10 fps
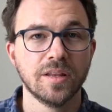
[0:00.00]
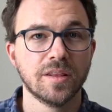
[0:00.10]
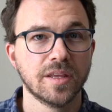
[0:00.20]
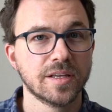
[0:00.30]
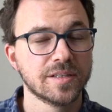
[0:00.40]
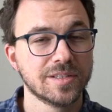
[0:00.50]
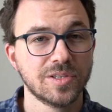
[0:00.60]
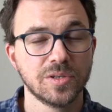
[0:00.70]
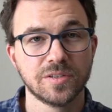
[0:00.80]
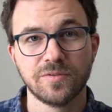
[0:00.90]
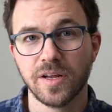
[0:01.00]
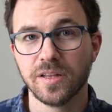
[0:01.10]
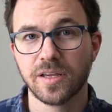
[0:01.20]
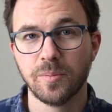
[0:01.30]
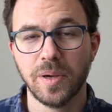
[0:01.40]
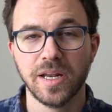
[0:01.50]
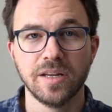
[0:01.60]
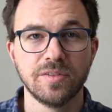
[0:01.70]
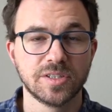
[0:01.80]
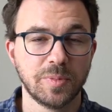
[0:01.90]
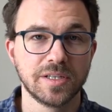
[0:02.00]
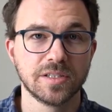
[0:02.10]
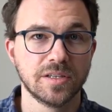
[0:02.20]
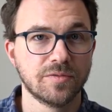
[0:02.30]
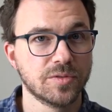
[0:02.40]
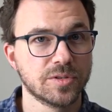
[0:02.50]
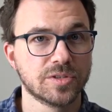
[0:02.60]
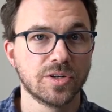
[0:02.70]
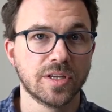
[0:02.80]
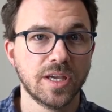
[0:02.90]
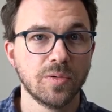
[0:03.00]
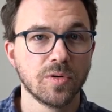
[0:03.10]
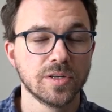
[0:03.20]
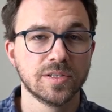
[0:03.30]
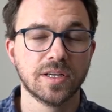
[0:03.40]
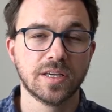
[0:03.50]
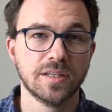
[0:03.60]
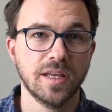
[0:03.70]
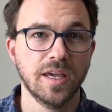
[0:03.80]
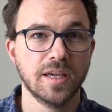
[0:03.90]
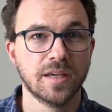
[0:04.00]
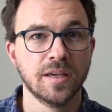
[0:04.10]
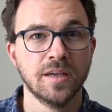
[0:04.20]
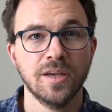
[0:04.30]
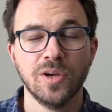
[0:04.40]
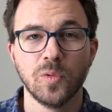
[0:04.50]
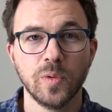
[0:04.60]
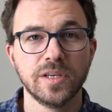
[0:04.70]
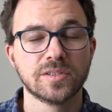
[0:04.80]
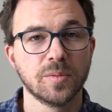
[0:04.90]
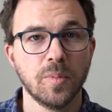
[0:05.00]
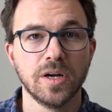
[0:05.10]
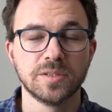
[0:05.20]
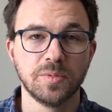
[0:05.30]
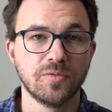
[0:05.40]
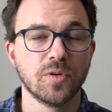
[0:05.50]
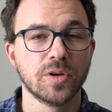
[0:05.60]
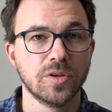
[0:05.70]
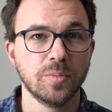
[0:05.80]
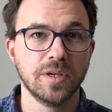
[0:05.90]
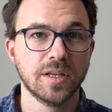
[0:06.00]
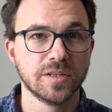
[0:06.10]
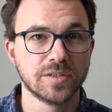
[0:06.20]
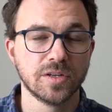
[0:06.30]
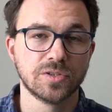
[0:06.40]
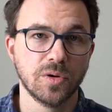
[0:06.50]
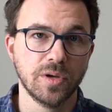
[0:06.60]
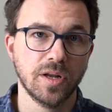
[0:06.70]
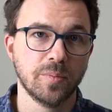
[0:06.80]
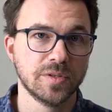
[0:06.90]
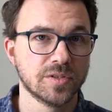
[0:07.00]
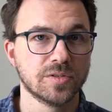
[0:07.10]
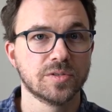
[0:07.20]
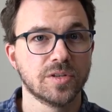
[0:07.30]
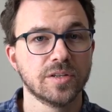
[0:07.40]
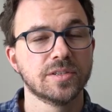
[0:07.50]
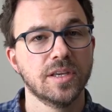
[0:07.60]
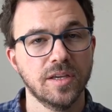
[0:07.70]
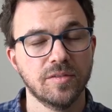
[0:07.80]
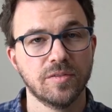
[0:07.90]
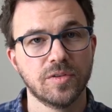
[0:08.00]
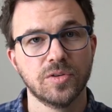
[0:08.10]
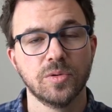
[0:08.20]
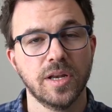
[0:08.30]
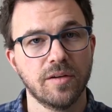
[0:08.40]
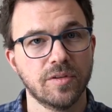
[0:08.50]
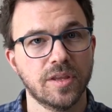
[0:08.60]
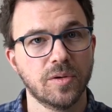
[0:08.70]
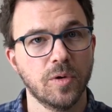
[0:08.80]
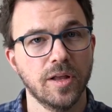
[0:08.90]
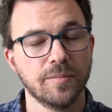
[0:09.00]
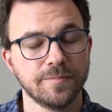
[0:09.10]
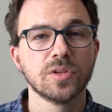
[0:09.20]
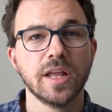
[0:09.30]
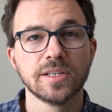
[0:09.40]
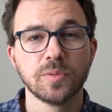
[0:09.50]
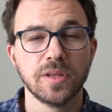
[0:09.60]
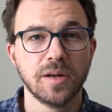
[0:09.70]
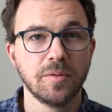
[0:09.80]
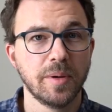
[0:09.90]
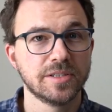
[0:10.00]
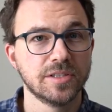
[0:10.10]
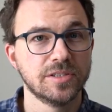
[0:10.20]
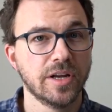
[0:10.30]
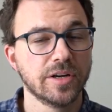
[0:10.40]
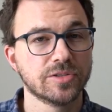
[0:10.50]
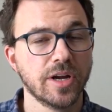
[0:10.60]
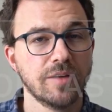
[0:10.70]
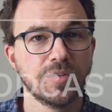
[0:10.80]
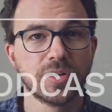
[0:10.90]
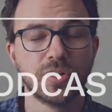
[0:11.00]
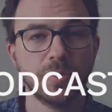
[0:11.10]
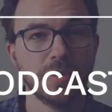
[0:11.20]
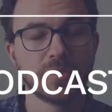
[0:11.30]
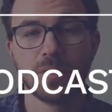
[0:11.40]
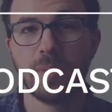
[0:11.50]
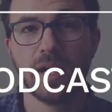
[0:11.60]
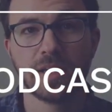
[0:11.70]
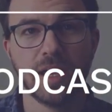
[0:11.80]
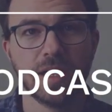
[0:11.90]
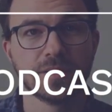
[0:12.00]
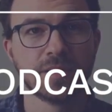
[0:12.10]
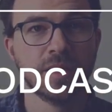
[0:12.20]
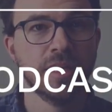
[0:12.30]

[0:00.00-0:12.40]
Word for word: The thing is, S E O is fairly competitive, especially for certain keywords, and it can take weeks or months before you begin to start showing up in search results, even if you're doing everything well. So the last way that I'm gonna mention to generate traffic could be through a podcast.